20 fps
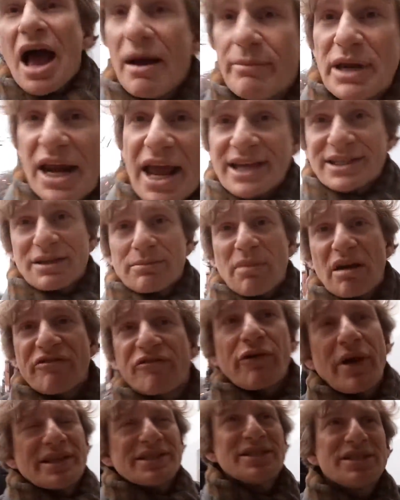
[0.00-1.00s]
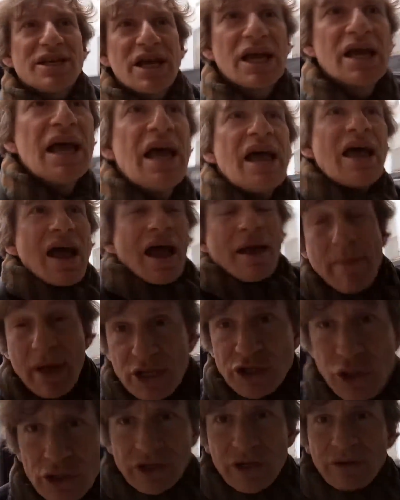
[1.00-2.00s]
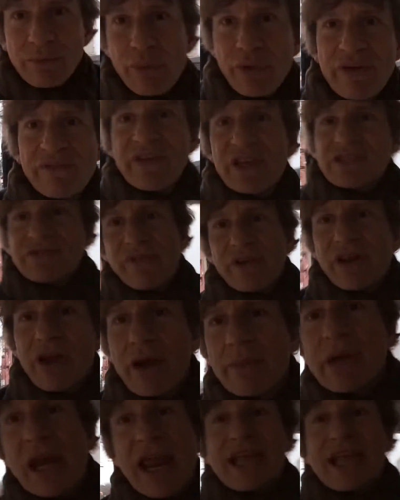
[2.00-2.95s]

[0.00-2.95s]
I've been asking my friends, I mentioned in a previous video, I've